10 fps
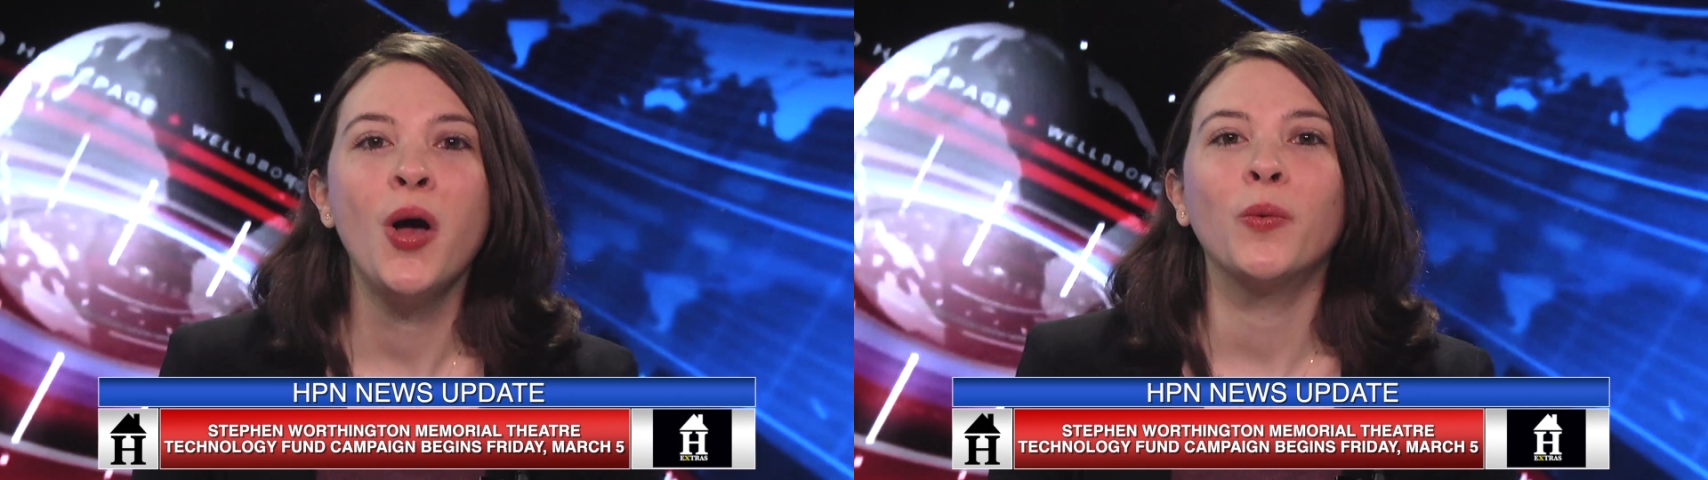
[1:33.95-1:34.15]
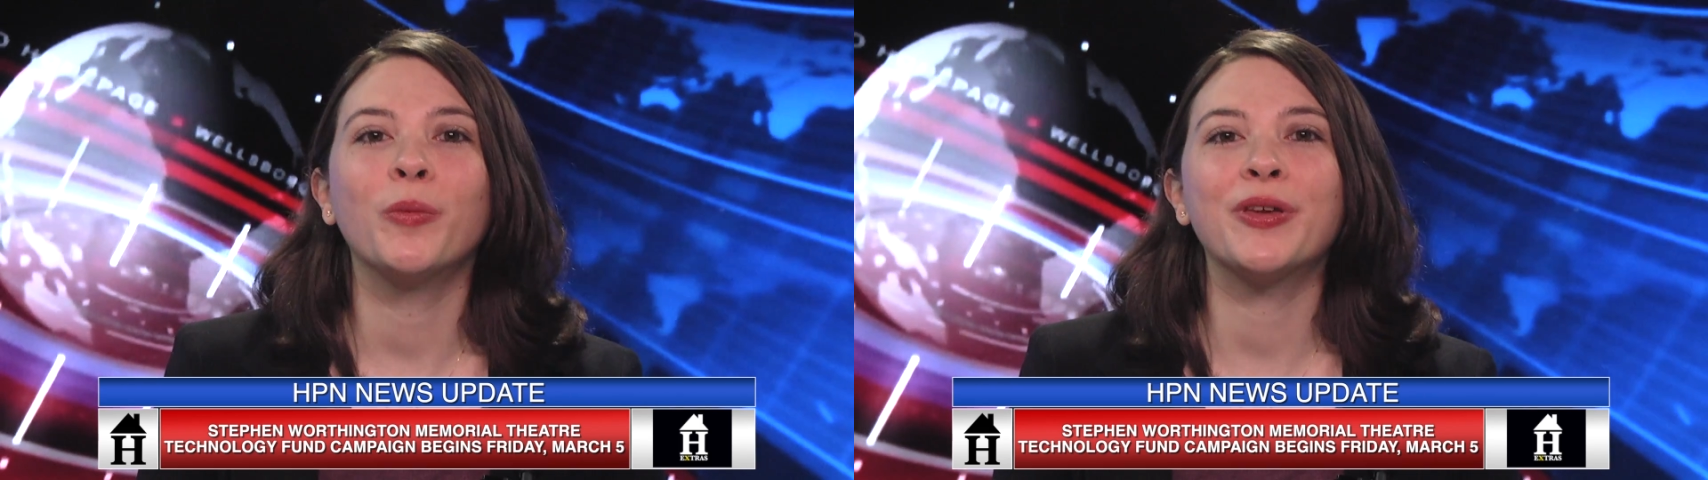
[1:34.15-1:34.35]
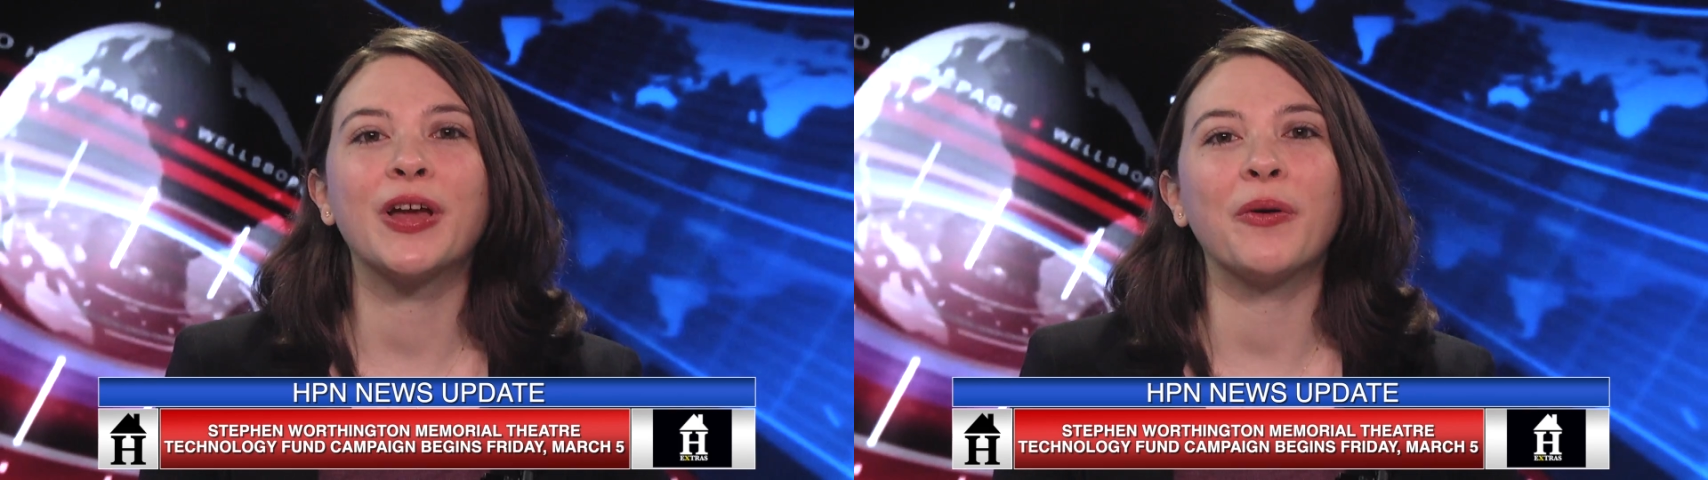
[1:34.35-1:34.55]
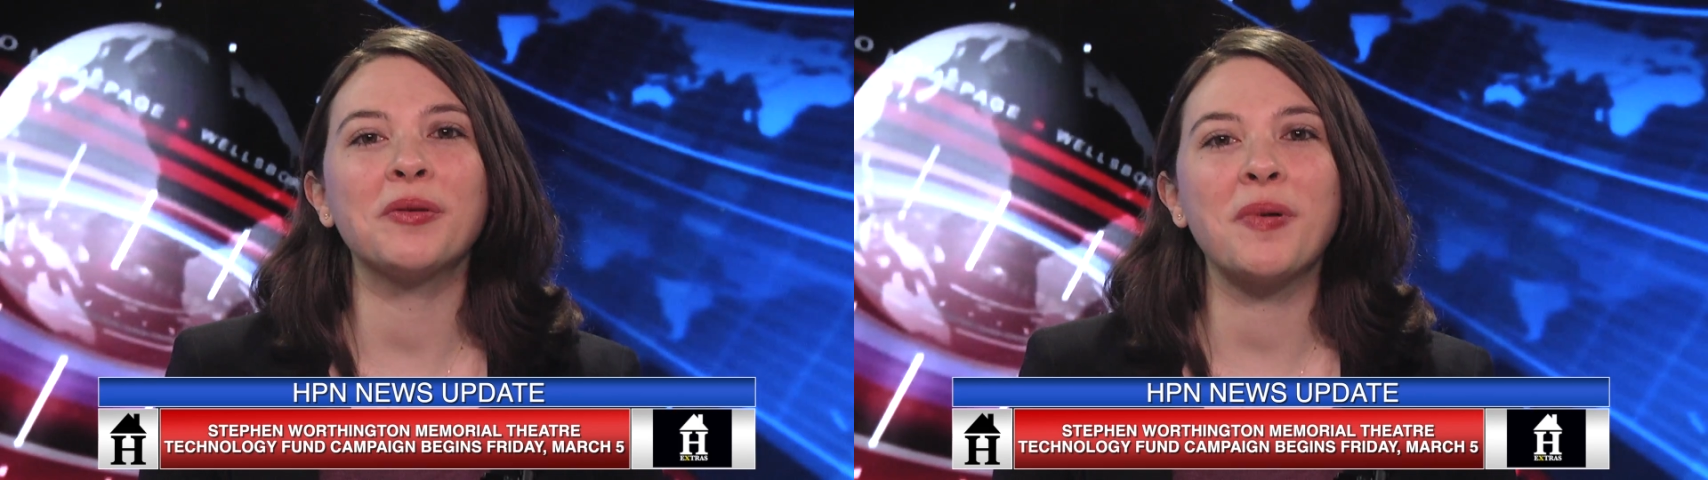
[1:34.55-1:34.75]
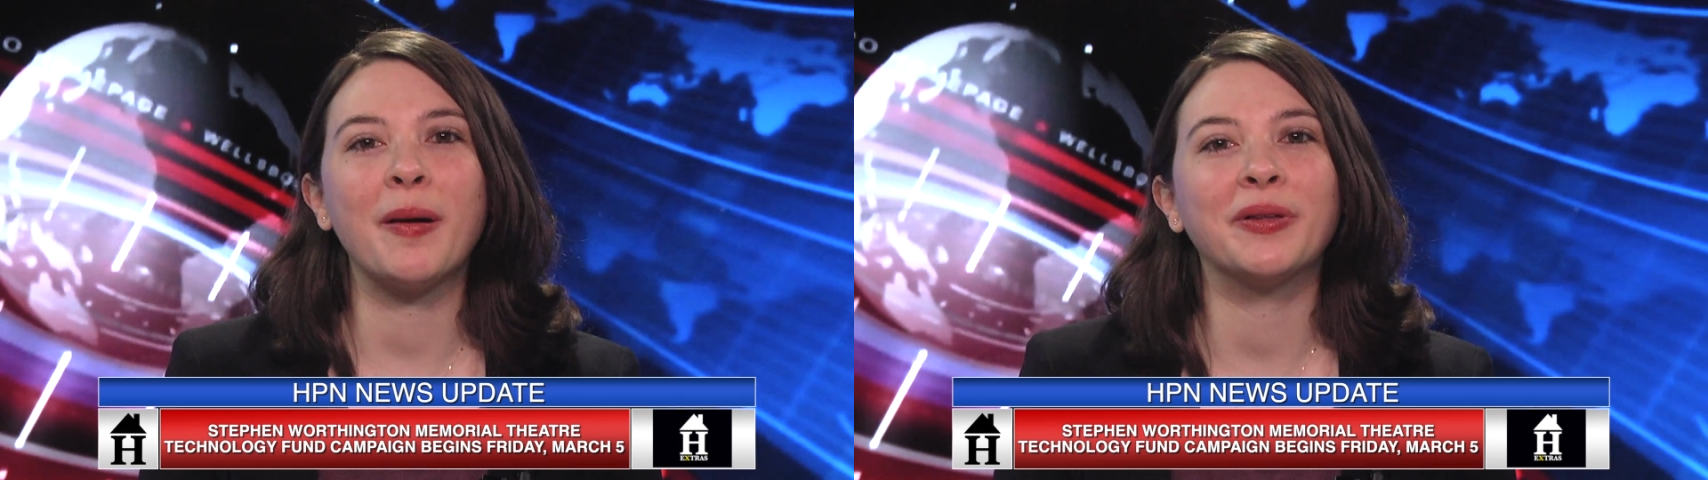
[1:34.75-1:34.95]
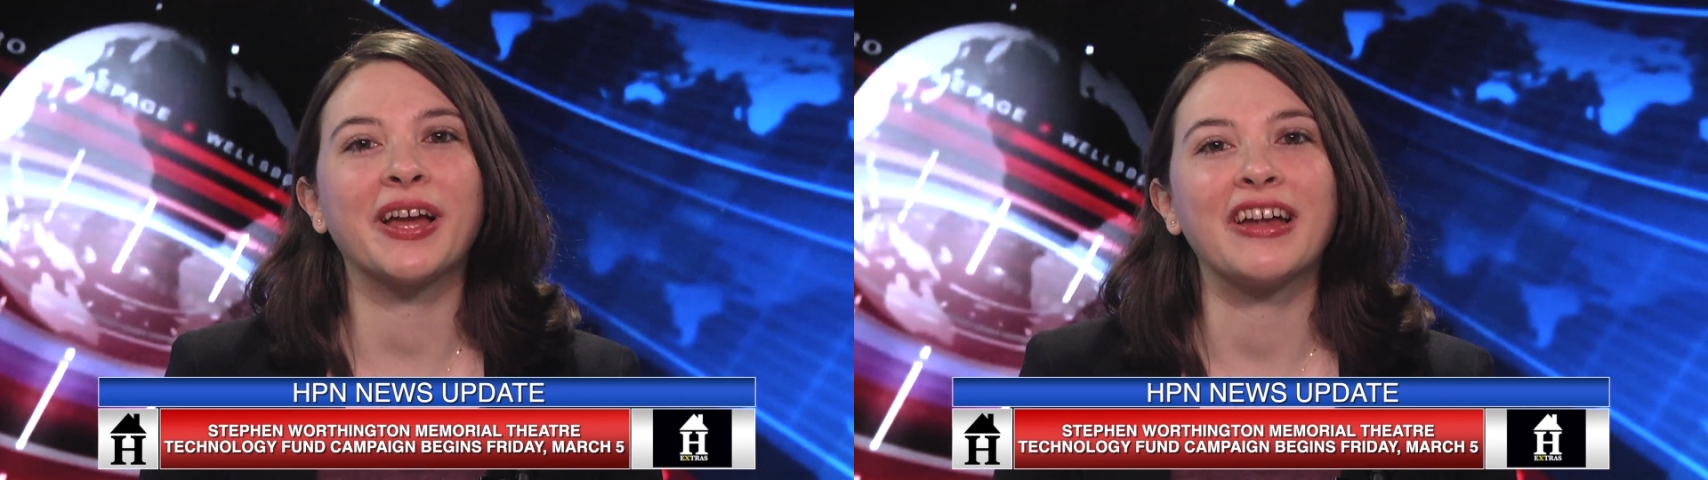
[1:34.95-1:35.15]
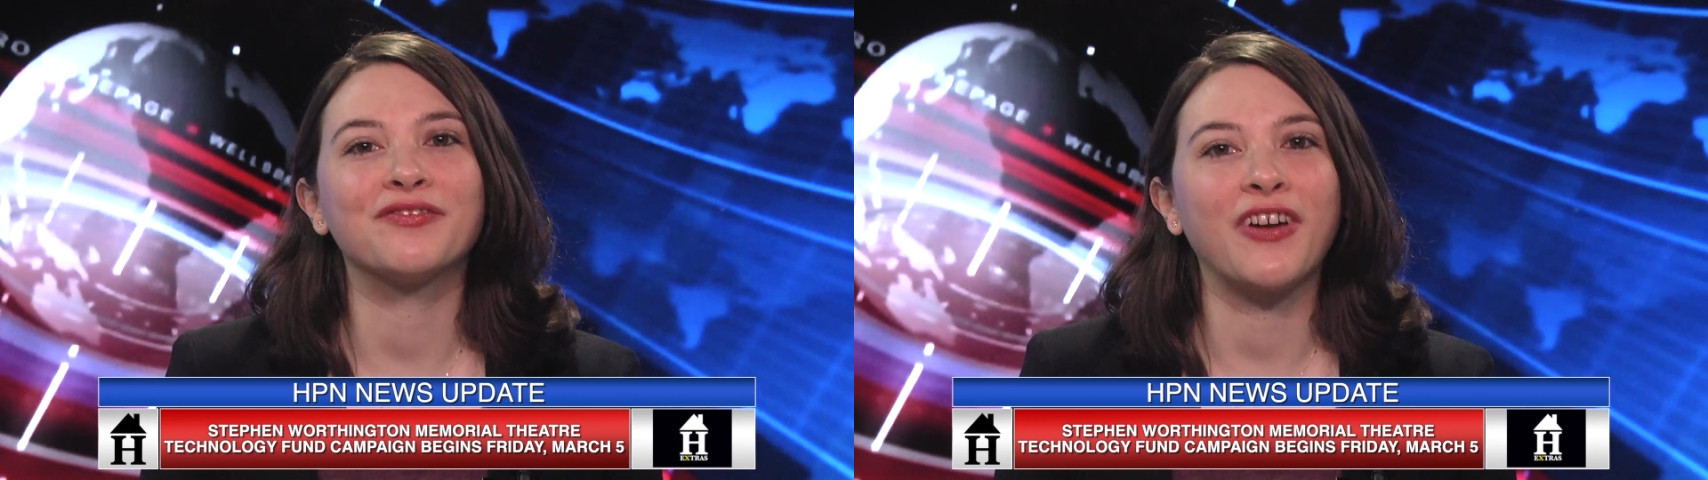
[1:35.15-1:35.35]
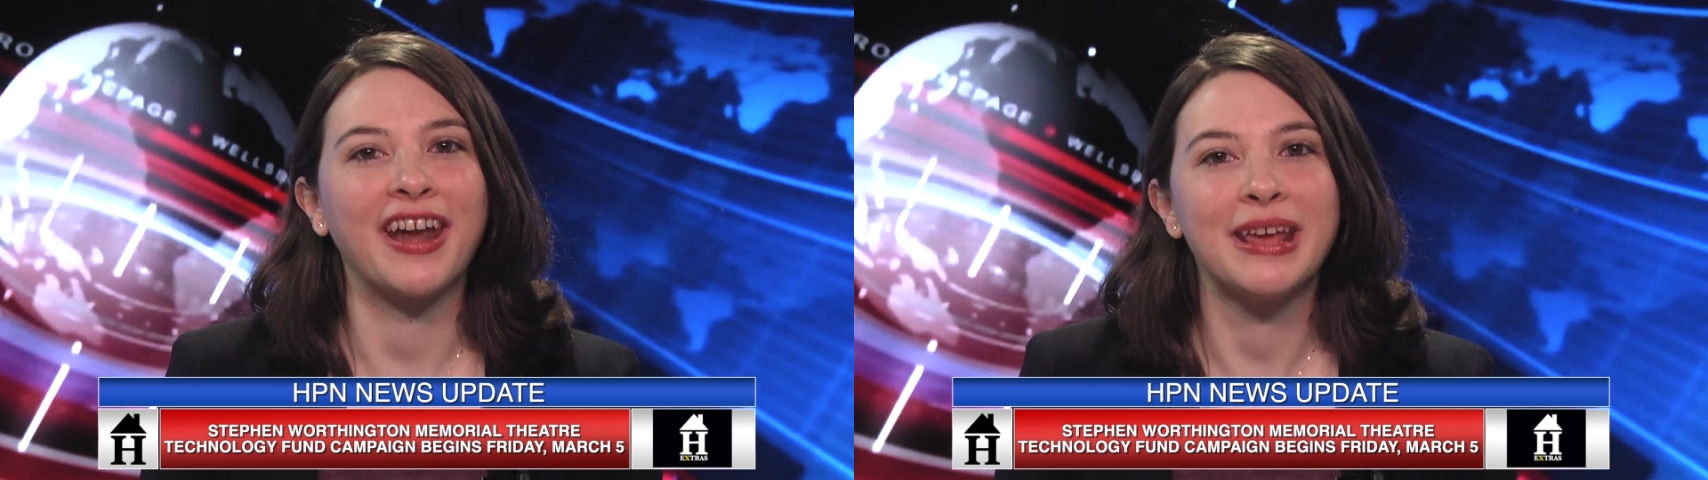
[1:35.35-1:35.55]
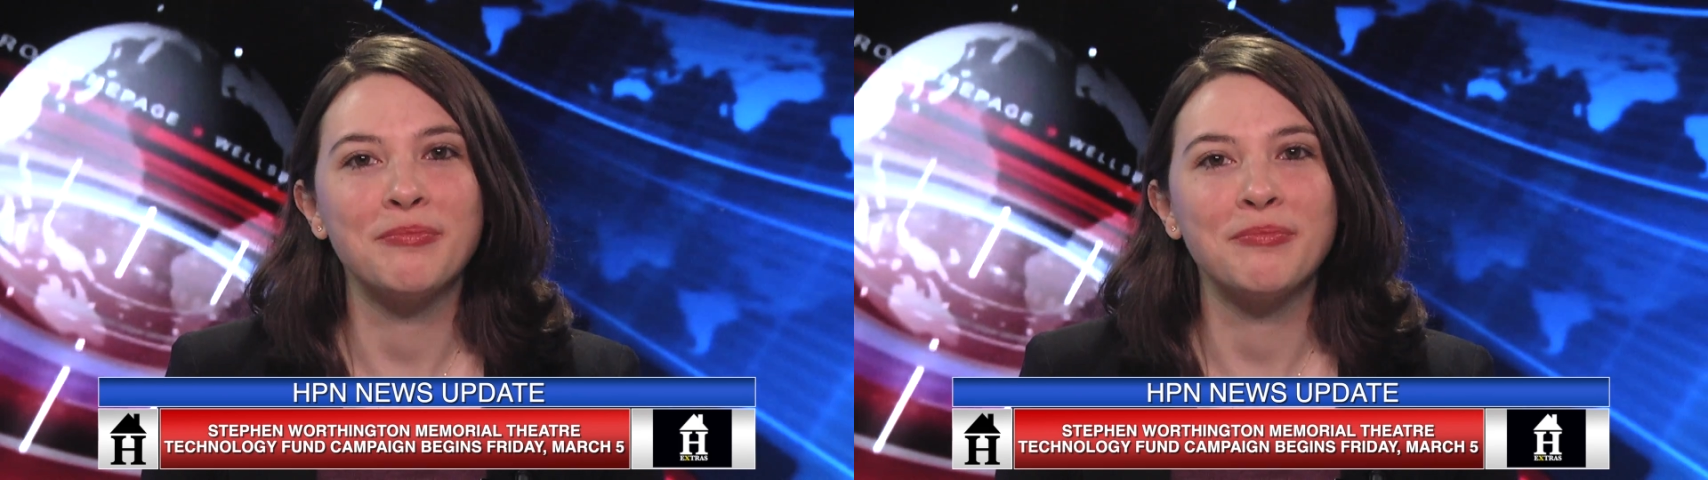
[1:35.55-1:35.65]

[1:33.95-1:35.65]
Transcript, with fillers: will be going public on Friday,